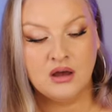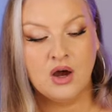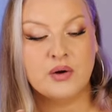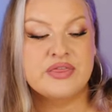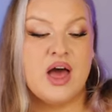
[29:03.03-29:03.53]

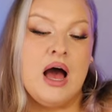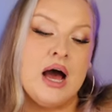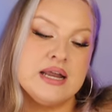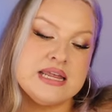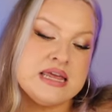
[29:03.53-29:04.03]
Okay, the
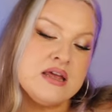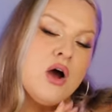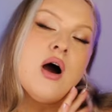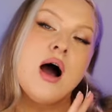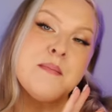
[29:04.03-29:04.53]
honey,
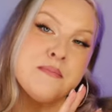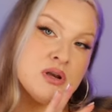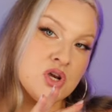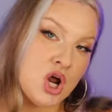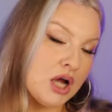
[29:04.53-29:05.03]

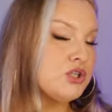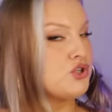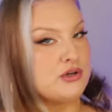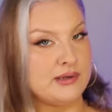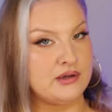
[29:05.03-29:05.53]
I'm not
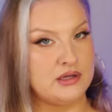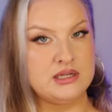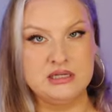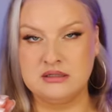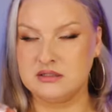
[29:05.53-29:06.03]
sure about
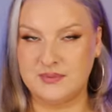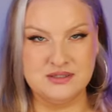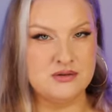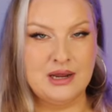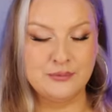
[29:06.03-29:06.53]
honey.
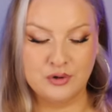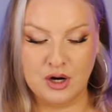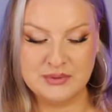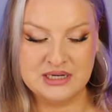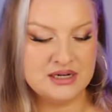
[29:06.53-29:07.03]
Depends on how
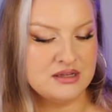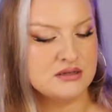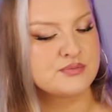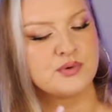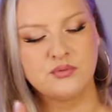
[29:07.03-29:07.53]
prominent it
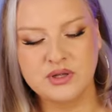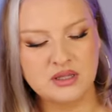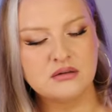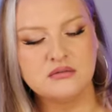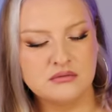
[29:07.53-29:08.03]
is, but we
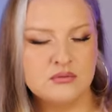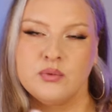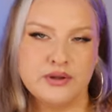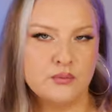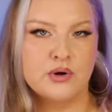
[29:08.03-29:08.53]
can
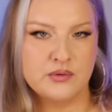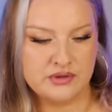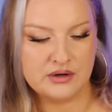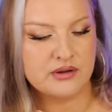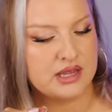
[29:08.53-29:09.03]
work with
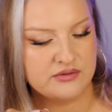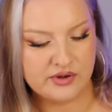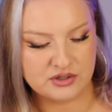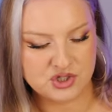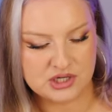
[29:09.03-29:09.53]
that, okay? You've
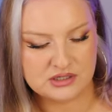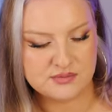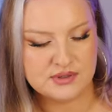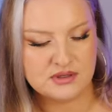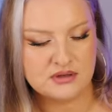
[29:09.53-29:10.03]
got
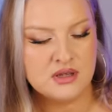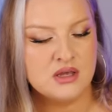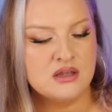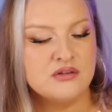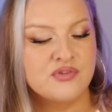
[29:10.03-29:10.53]
jasmine,
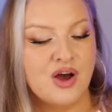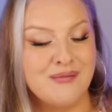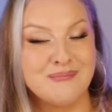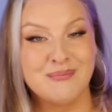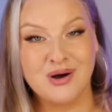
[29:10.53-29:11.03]
you've
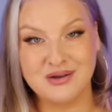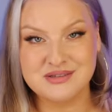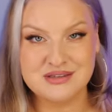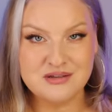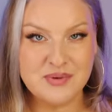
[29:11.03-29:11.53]
got
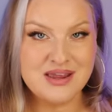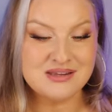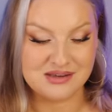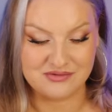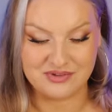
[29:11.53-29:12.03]
moss in the
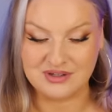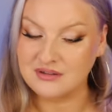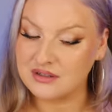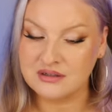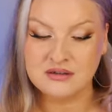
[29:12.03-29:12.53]
base, and
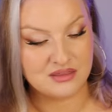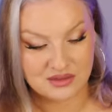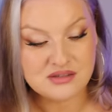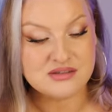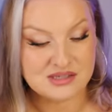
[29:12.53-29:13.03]
vanilla.
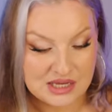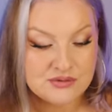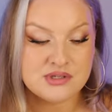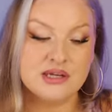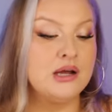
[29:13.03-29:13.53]
This
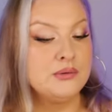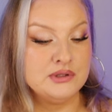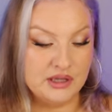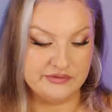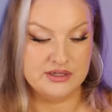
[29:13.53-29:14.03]
sounds like I would
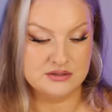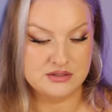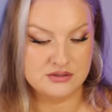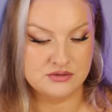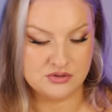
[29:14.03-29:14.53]
love
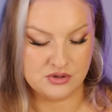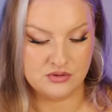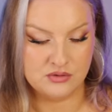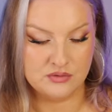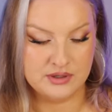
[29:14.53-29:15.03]
it.
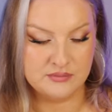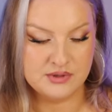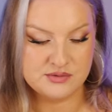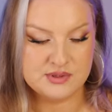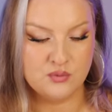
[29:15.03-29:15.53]
So it
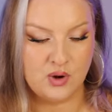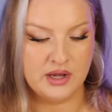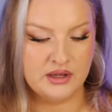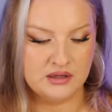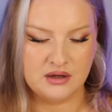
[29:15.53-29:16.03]
must be
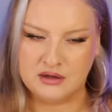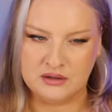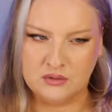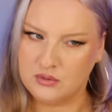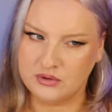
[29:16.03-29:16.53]
why
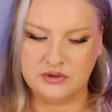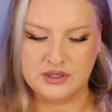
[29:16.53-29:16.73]
I ordered